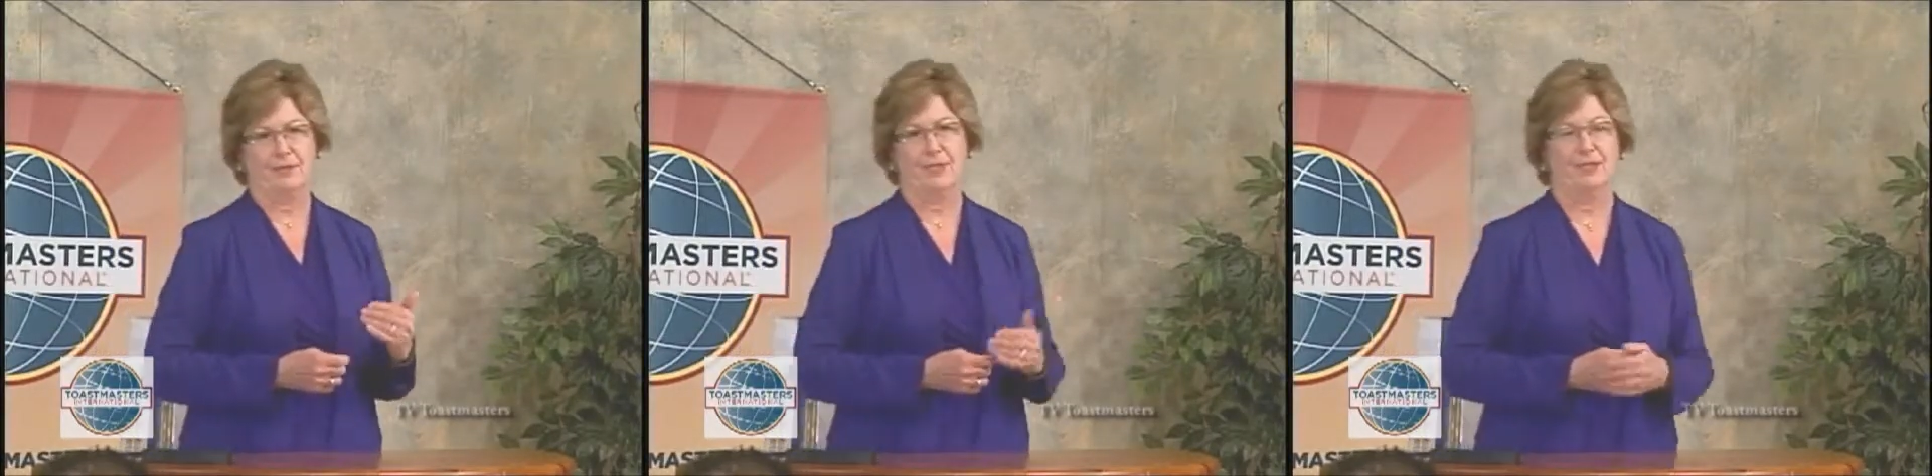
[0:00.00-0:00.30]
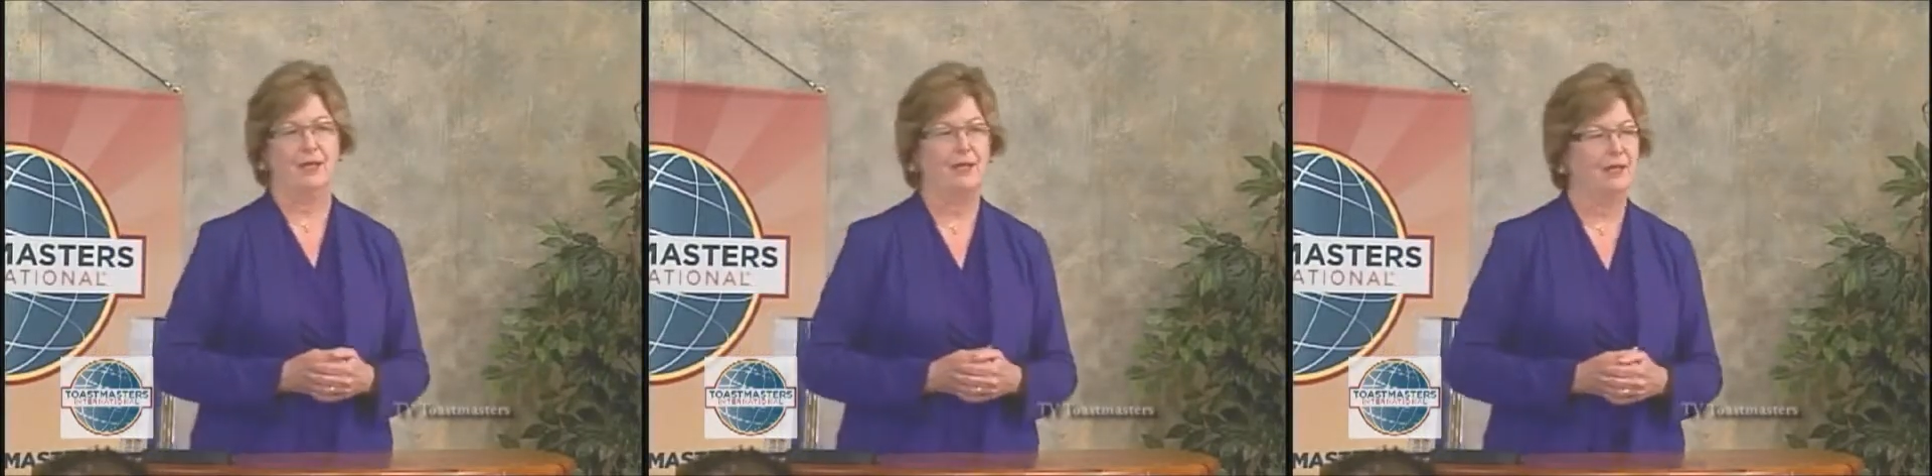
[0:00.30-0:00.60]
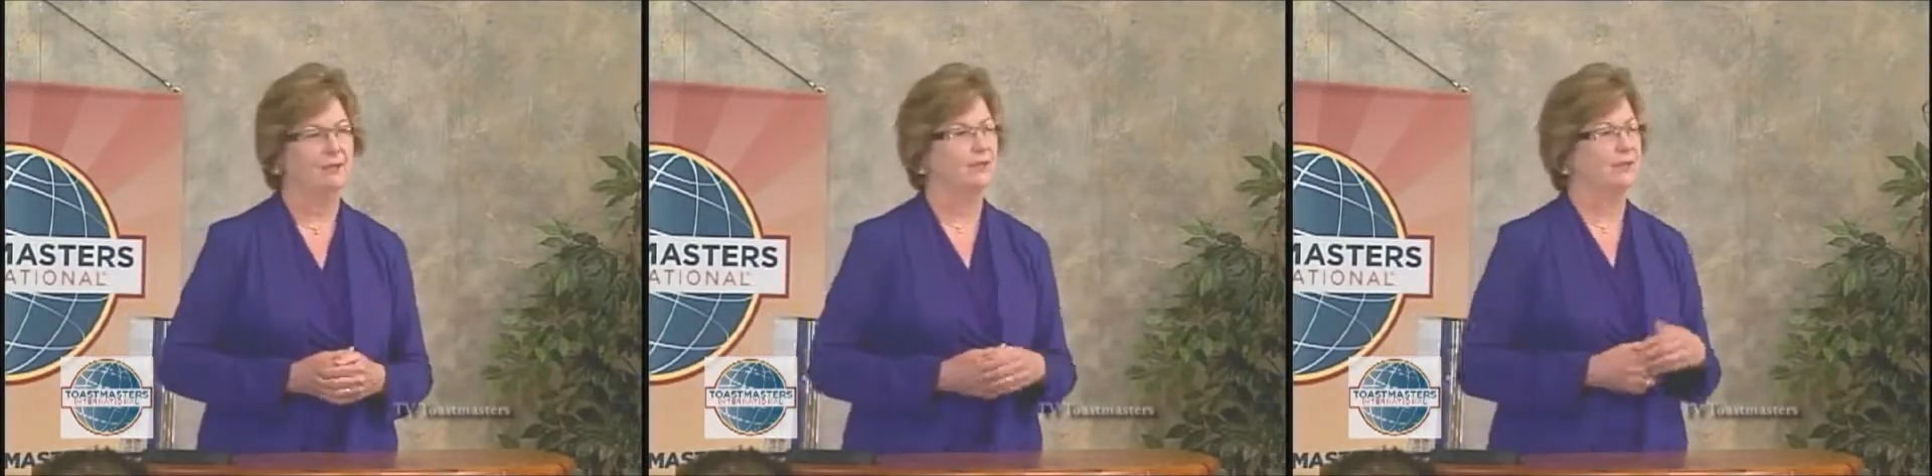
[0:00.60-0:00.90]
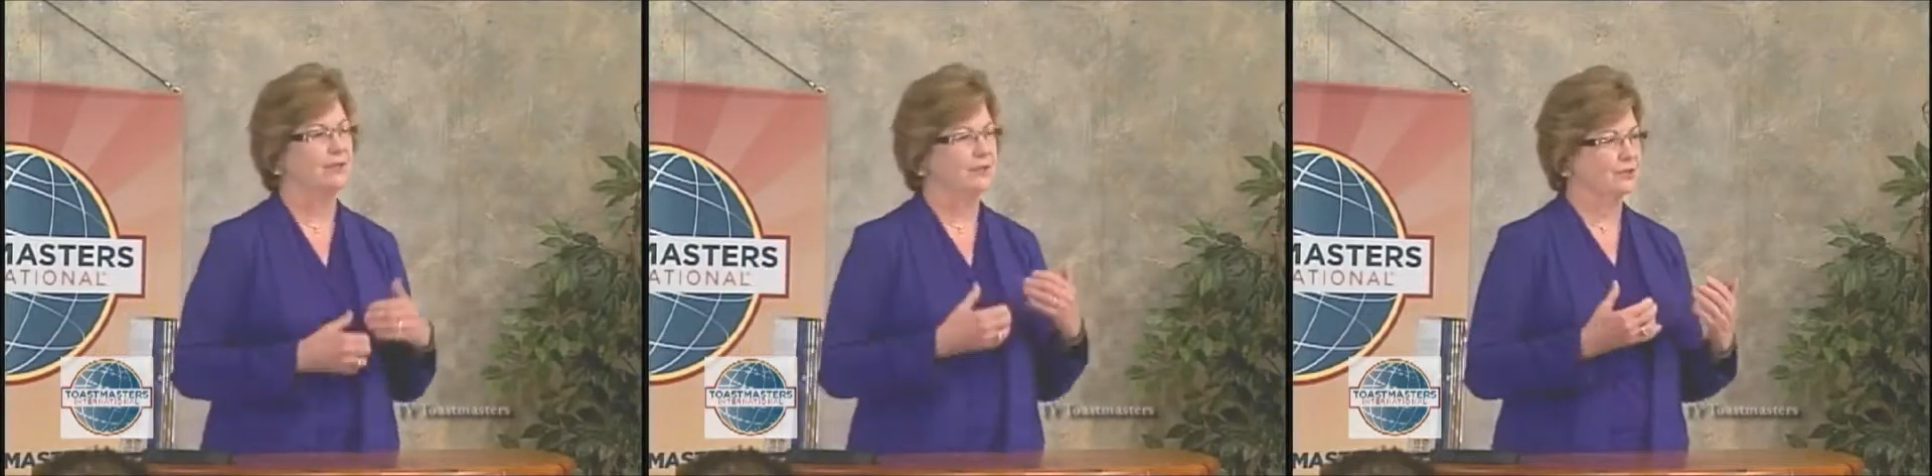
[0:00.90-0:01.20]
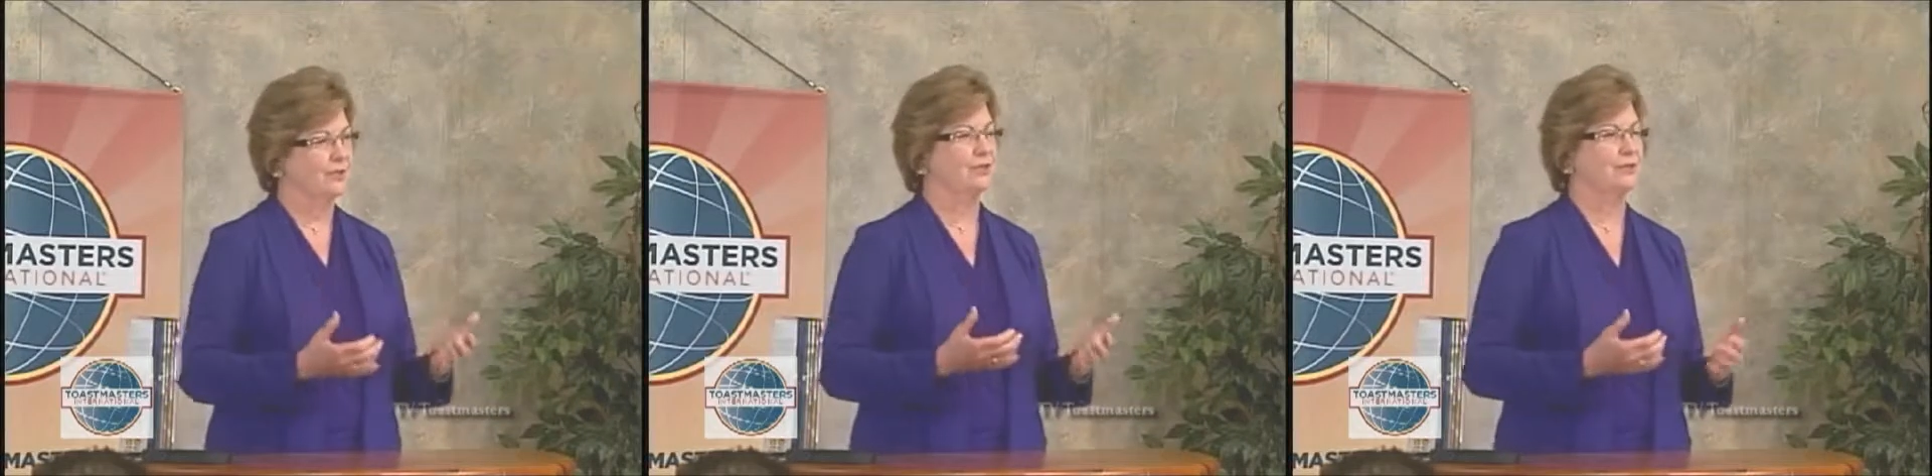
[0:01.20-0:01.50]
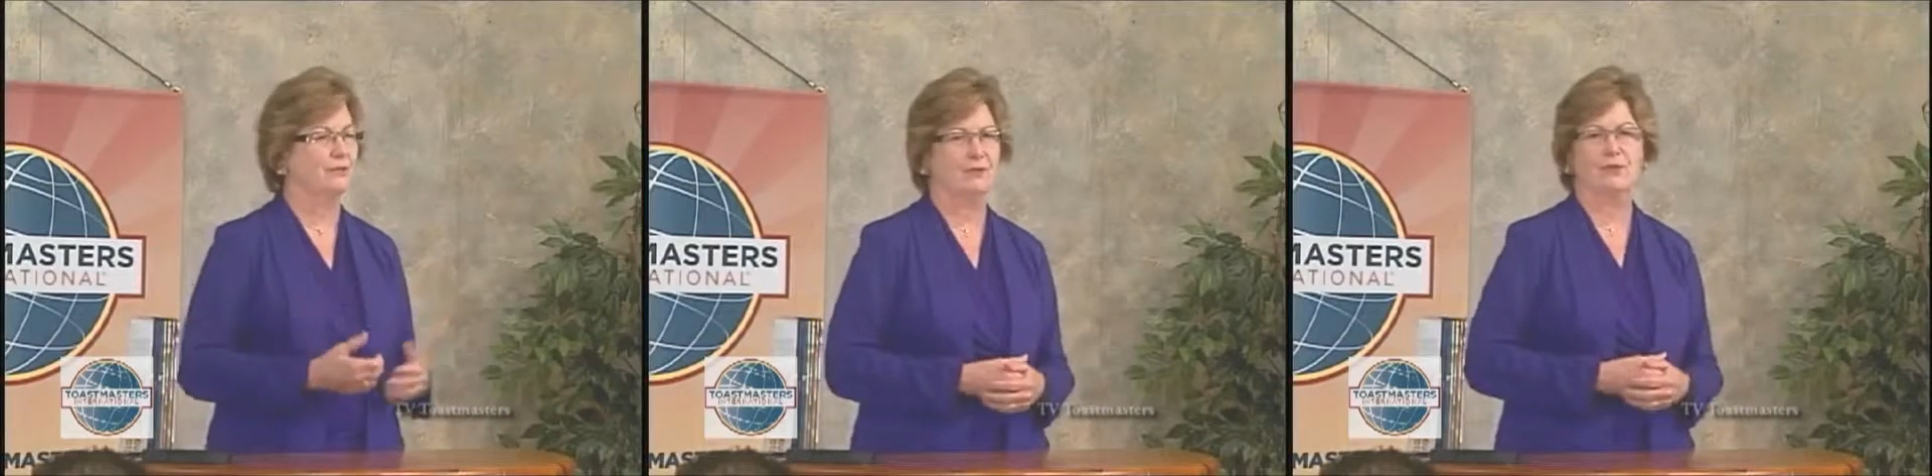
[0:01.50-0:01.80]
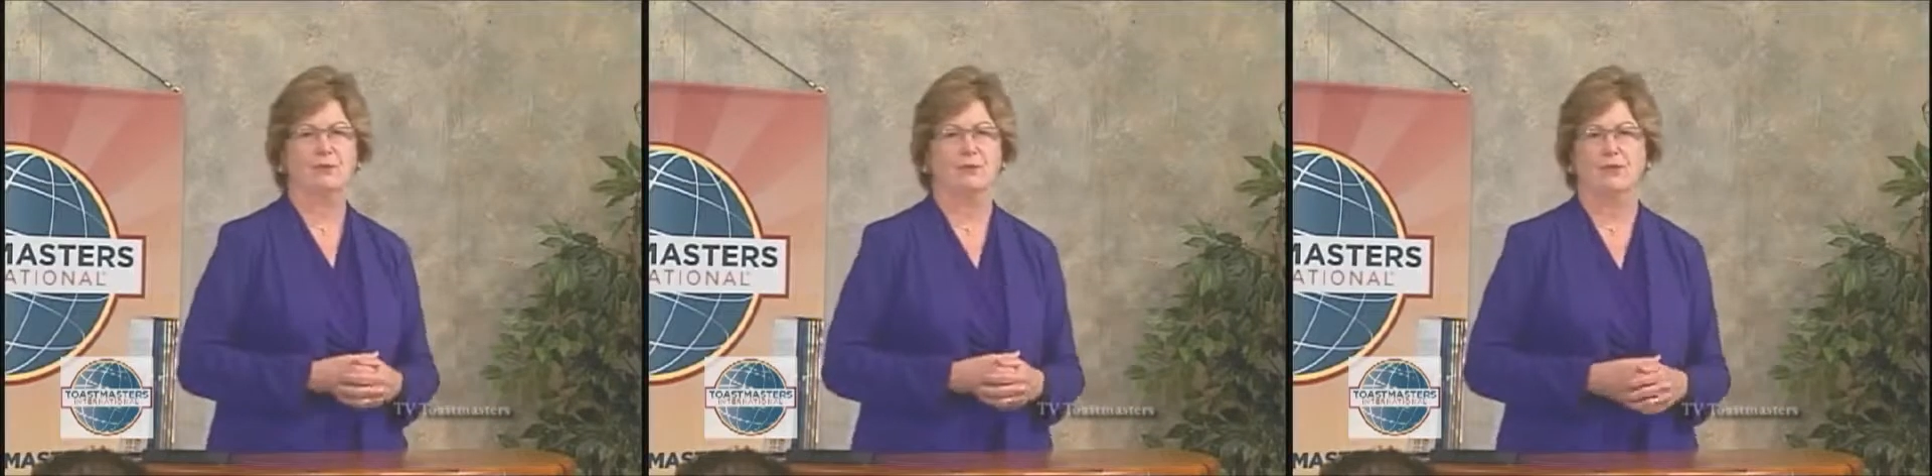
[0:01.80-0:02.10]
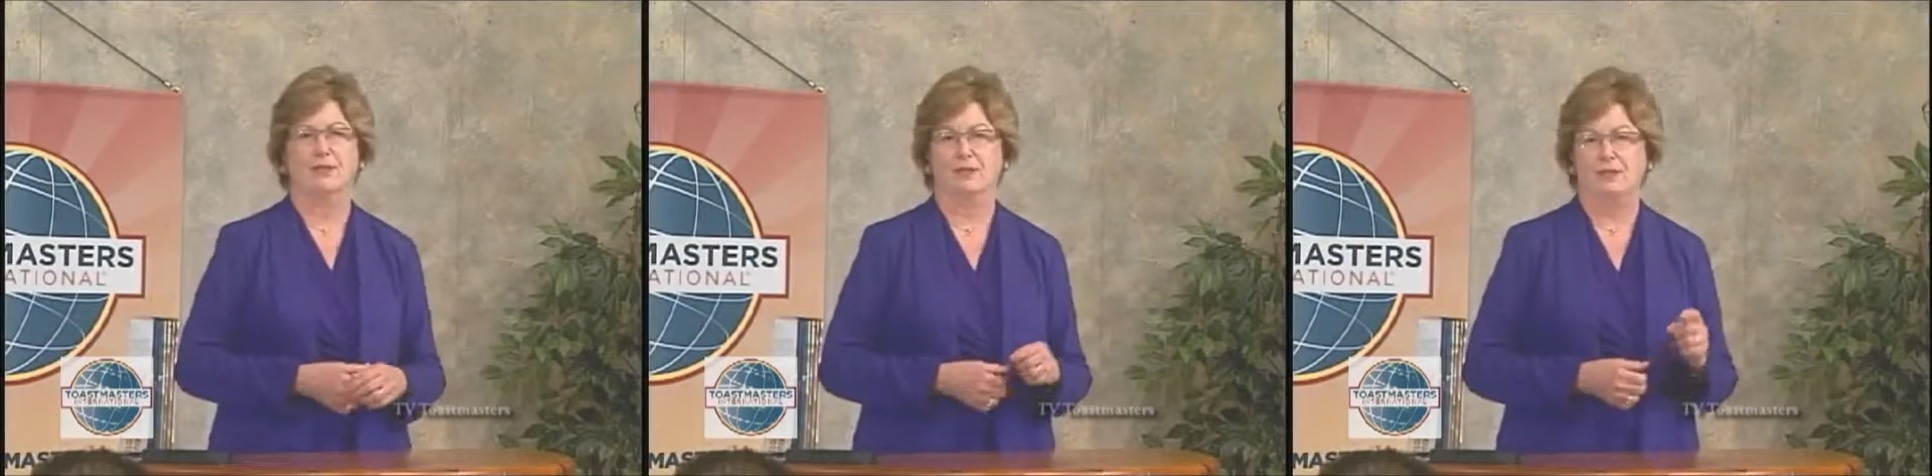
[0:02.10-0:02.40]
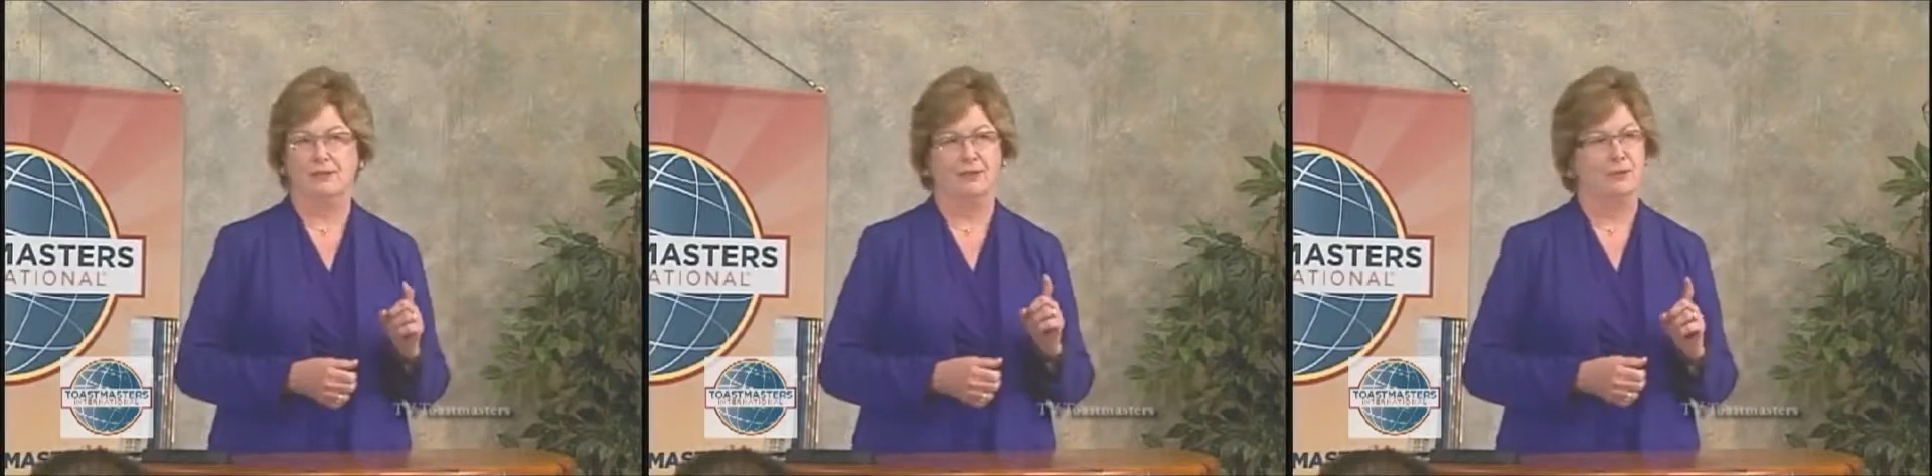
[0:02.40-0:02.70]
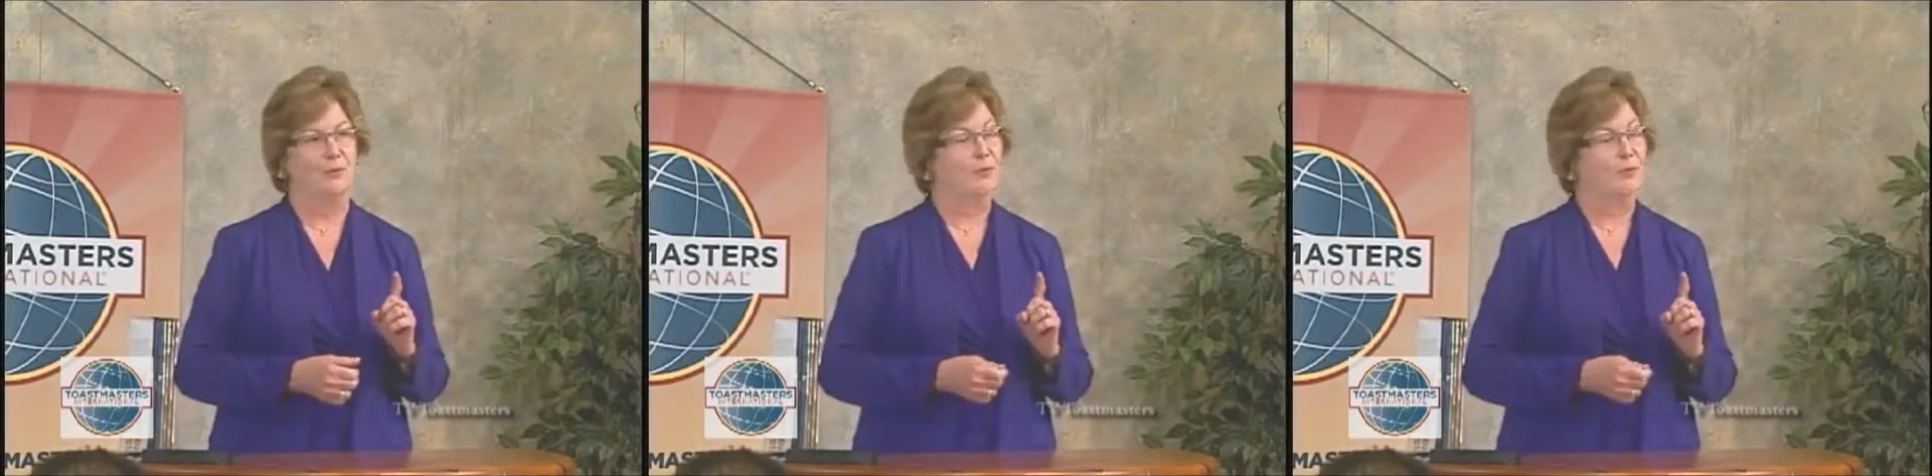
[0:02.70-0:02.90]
And I would suggest to you this morning that the